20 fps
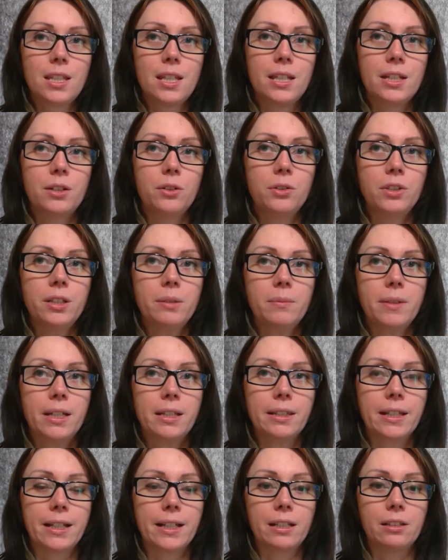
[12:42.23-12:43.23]
it only
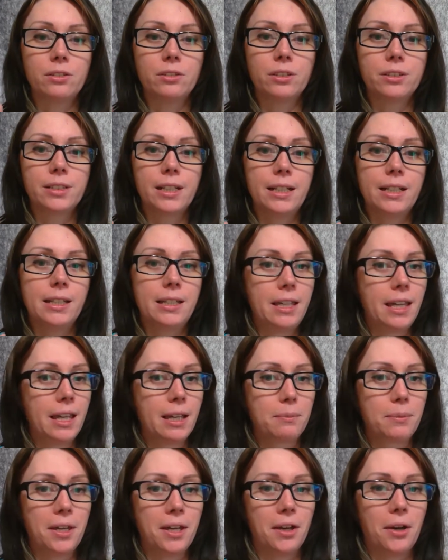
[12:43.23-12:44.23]
made like a little tiny
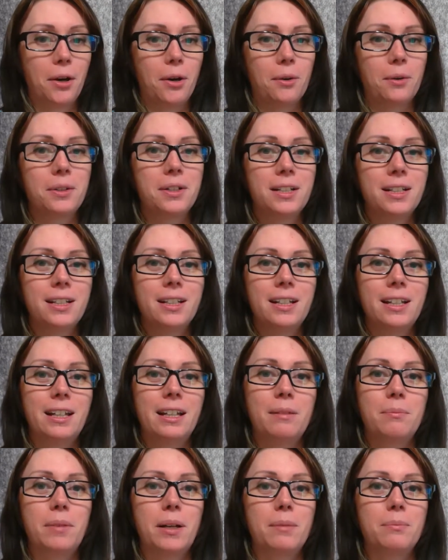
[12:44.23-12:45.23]
cameo
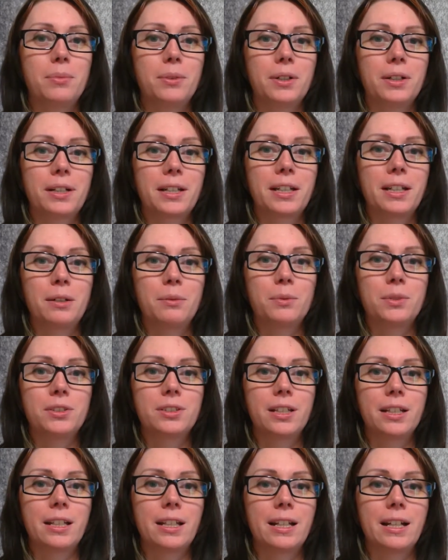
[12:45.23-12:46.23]
in my book, and it
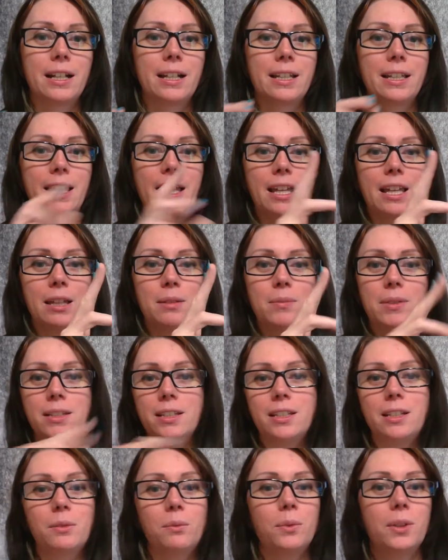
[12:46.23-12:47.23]
was like it kind of came and
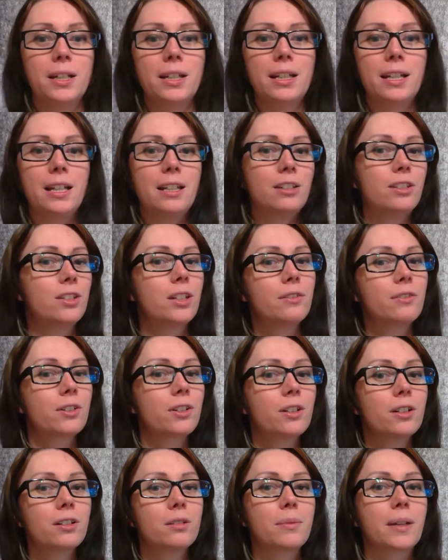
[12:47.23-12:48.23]
then it went, and you never
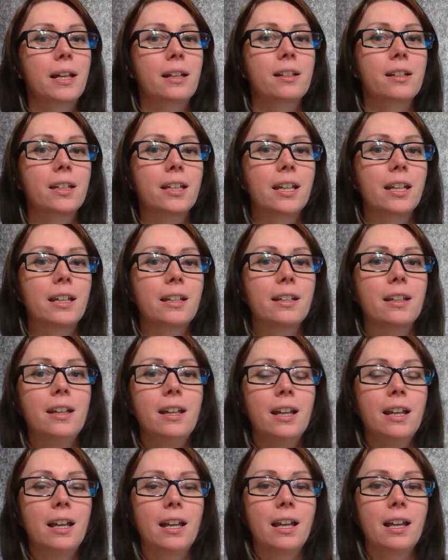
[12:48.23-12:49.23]
heard about it again.
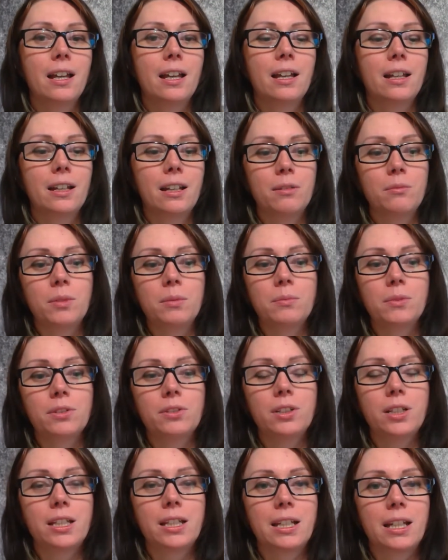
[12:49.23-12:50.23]
And I remember
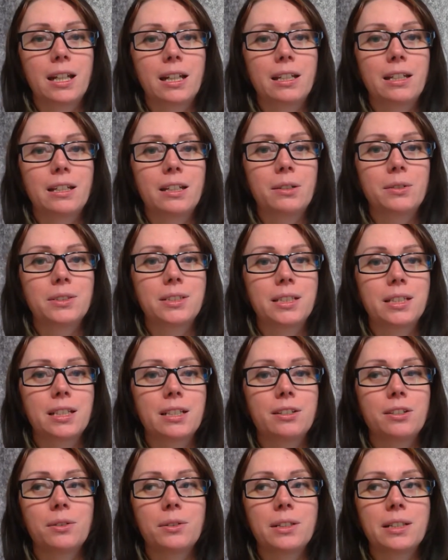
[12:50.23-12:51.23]
looking at it and I was
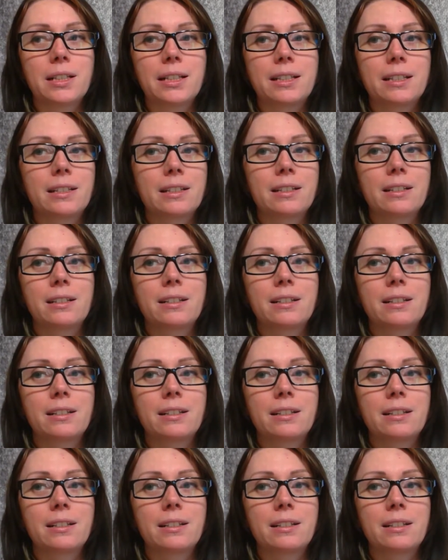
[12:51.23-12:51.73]
thinking, you know what, like